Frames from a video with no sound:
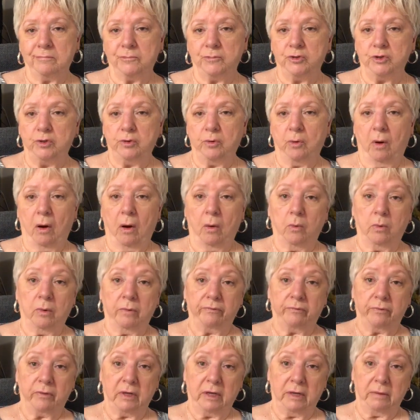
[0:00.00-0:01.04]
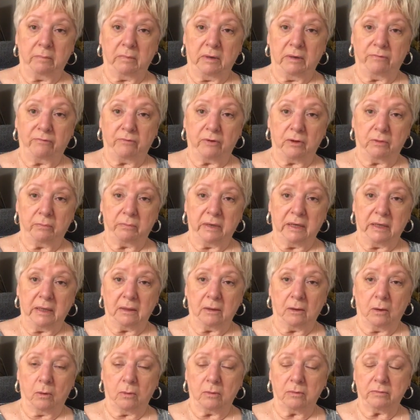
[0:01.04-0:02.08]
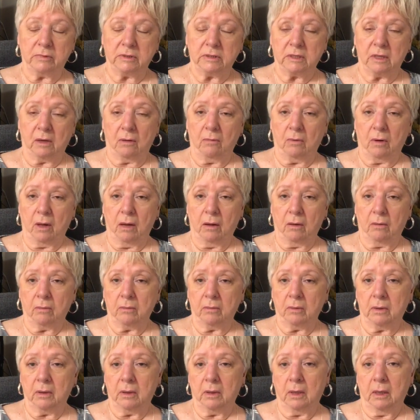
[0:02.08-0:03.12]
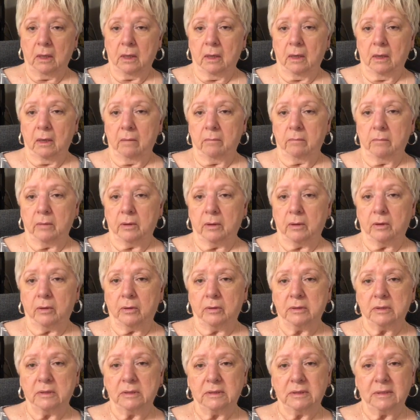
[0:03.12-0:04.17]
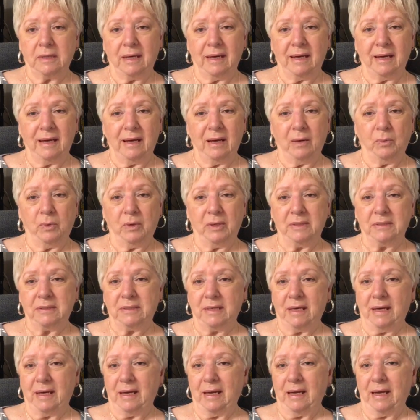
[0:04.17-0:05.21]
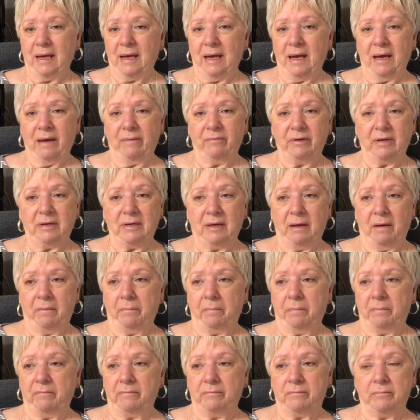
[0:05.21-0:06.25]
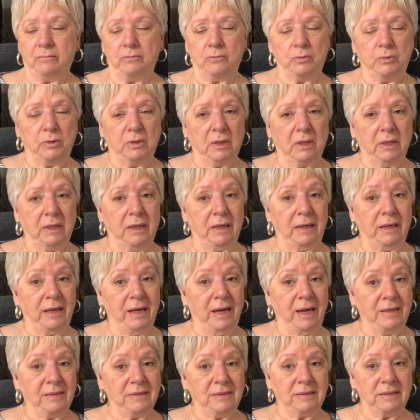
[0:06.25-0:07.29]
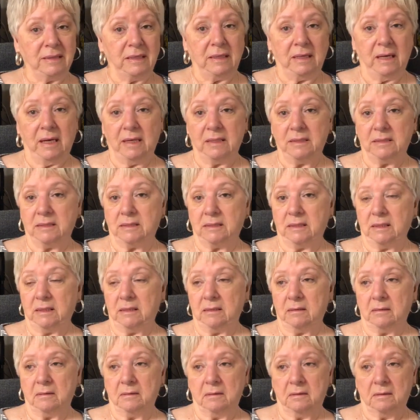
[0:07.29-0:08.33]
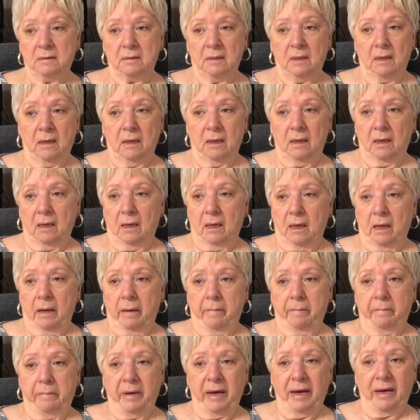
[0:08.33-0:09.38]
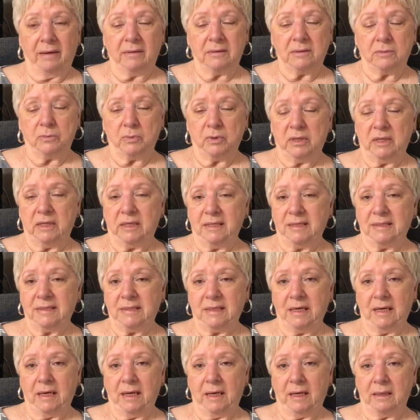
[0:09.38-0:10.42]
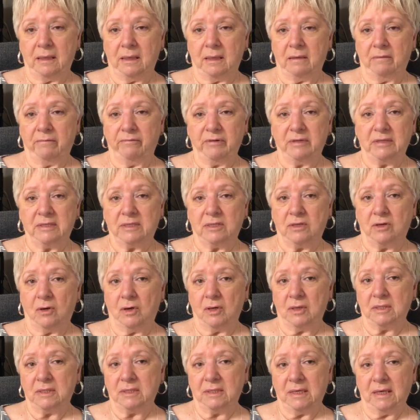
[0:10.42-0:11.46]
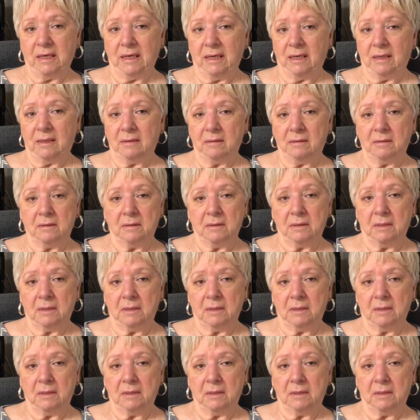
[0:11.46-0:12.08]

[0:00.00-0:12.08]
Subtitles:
you all will forgive me for being gone so long, because I was having a nasty, nasty bout with this head. And if it starts in,